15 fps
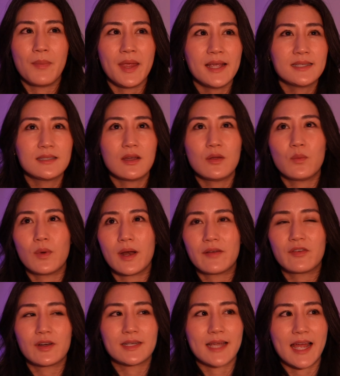Based on
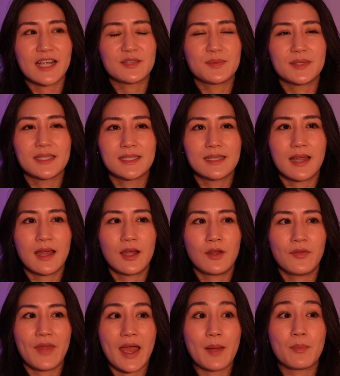whatever attachment style
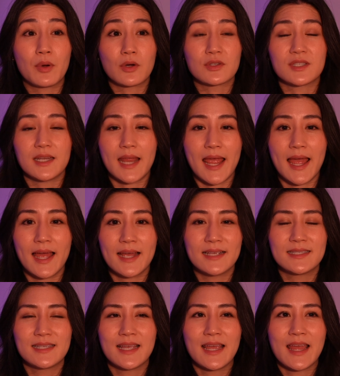that person
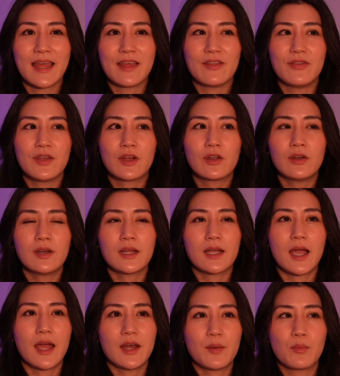has, they're going to
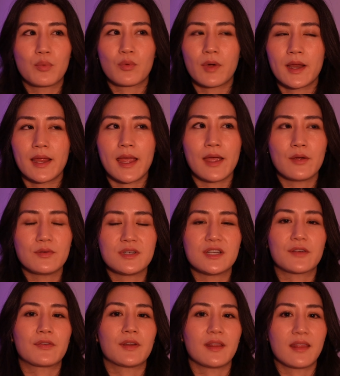kind of bring out
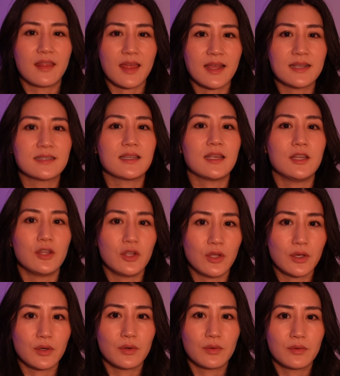different things in
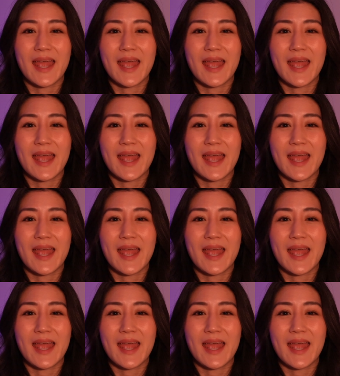you.